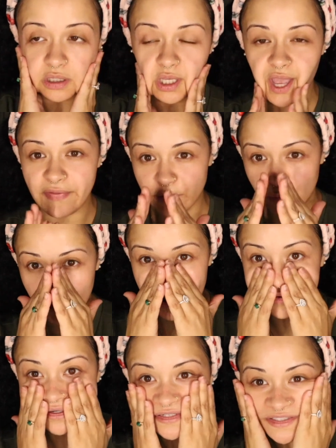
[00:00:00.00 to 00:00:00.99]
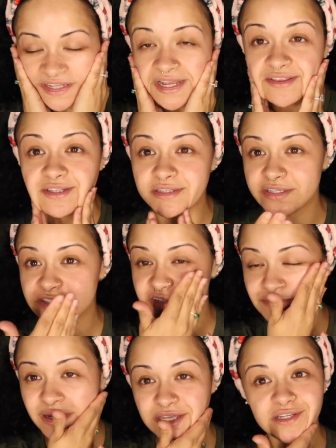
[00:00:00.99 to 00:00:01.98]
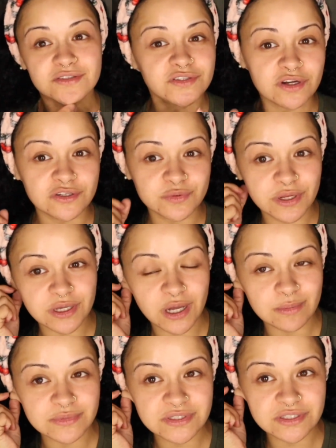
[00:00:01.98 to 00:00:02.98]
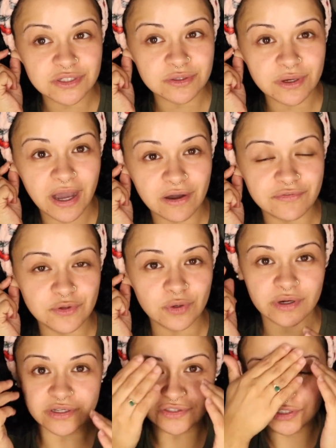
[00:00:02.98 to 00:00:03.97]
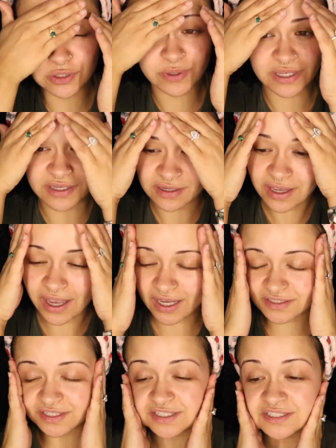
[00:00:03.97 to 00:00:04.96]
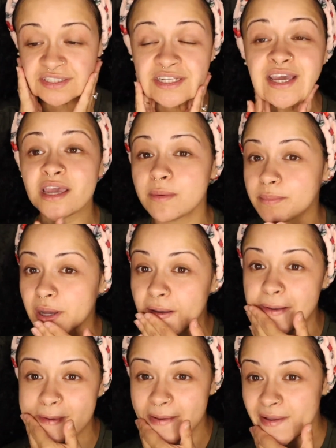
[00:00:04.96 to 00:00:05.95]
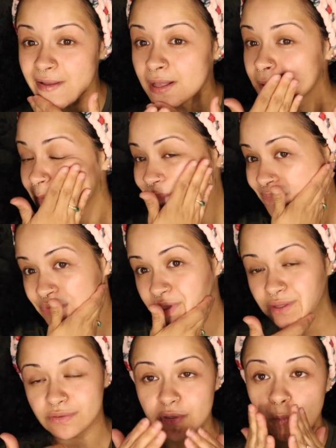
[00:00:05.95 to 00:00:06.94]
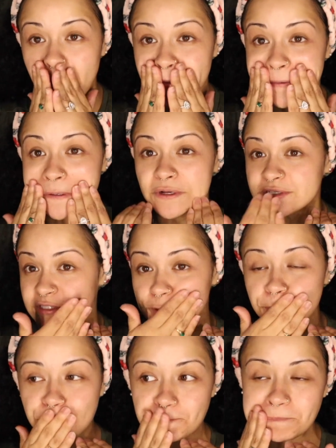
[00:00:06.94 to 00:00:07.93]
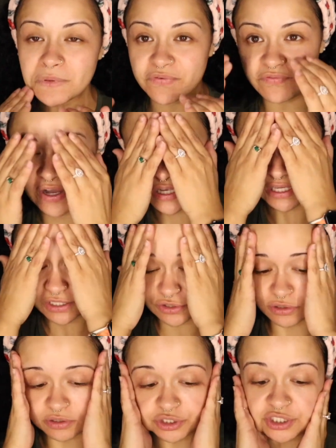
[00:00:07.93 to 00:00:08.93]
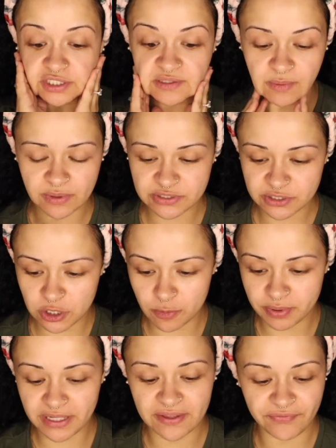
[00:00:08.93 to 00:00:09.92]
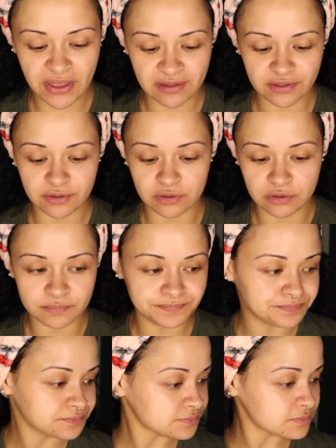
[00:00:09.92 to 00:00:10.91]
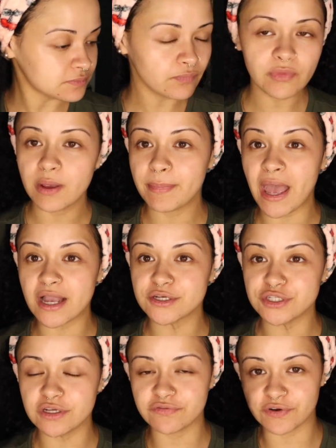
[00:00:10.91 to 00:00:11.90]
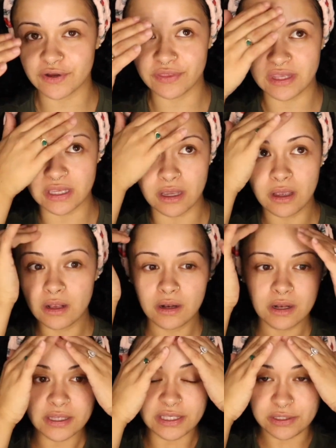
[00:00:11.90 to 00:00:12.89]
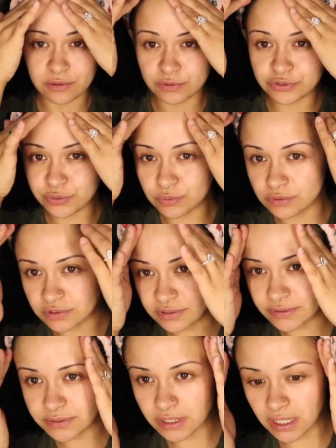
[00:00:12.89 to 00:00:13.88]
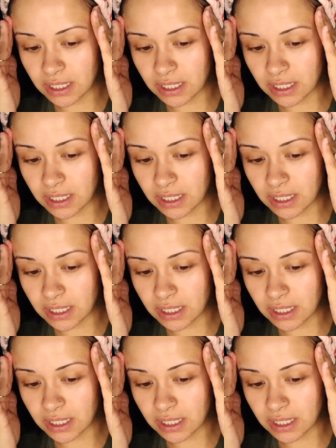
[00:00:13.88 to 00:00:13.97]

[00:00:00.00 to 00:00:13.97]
and the weather is like the least of my concerns when it comes to how Florida's doing as a state, but the weather is fucking atrocious. We went to go plant that little packaging for the Eco Tools